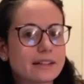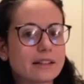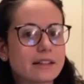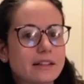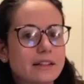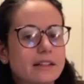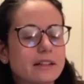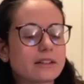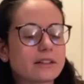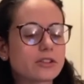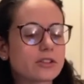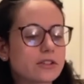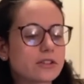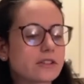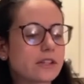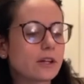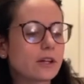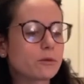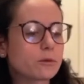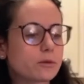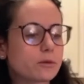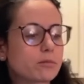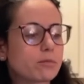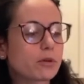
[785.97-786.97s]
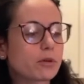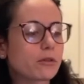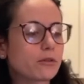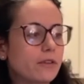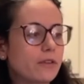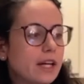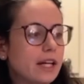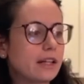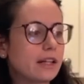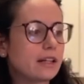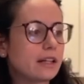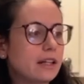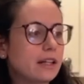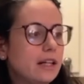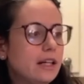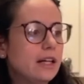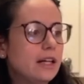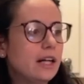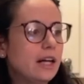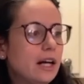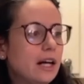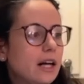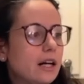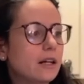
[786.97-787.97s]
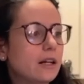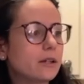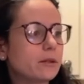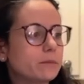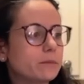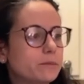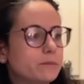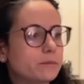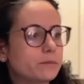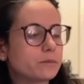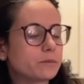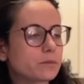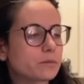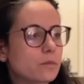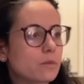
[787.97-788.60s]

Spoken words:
and it just helps prevent the